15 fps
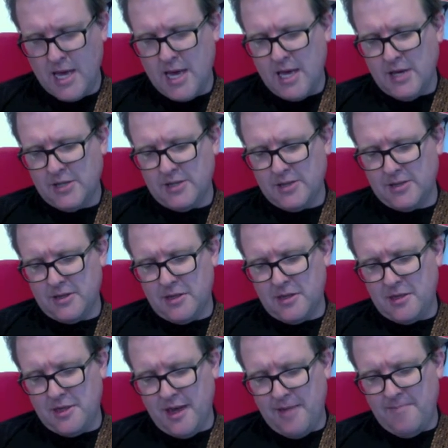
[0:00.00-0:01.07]
So it's
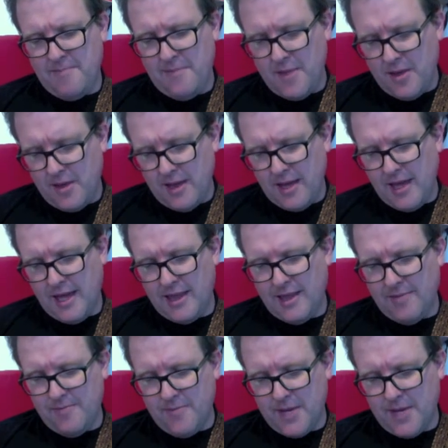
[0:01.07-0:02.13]
thumb and
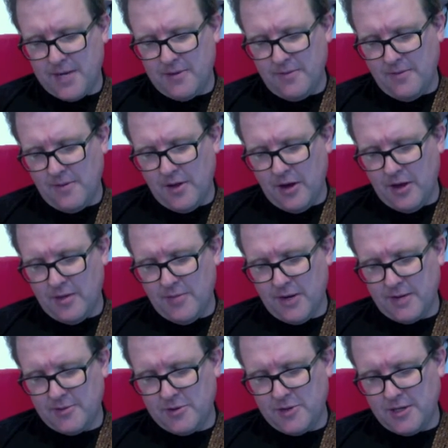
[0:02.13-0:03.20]
then middle on the
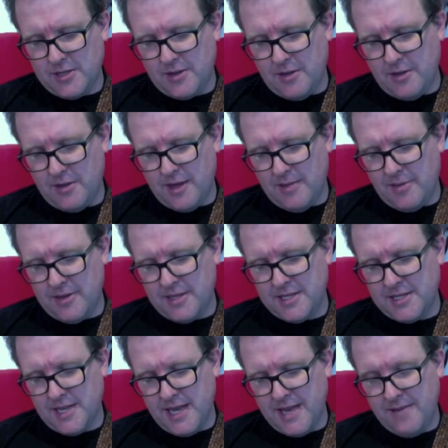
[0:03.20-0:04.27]
bottom string. So thumb on the
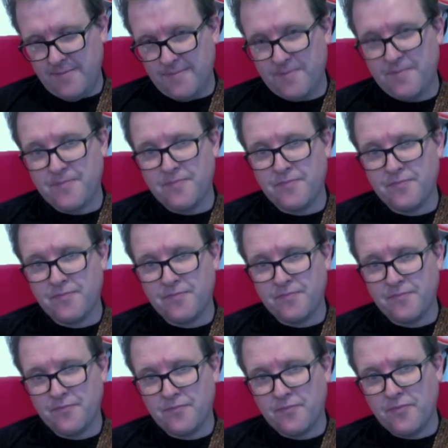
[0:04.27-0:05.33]
C.
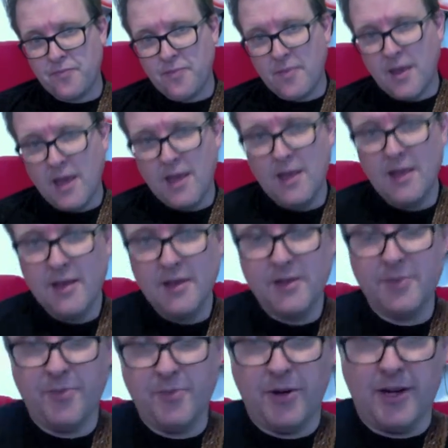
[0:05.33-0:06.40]
Let's
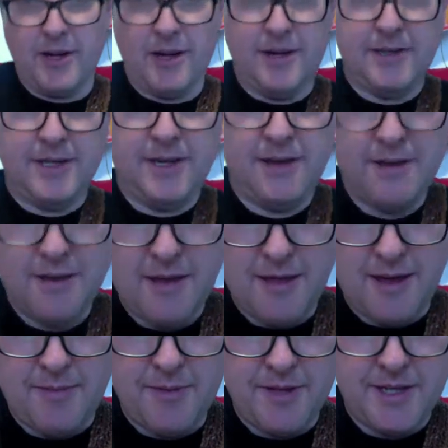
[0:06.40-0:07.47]
bring it closer.
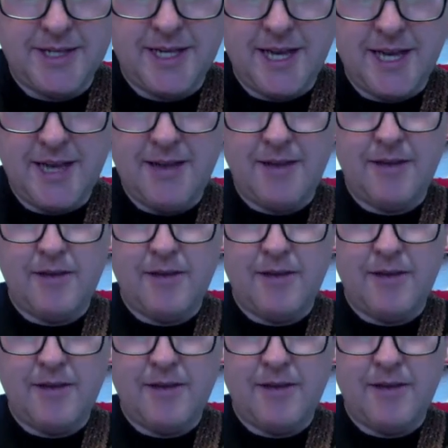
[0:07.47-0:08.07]
Thumb on the C.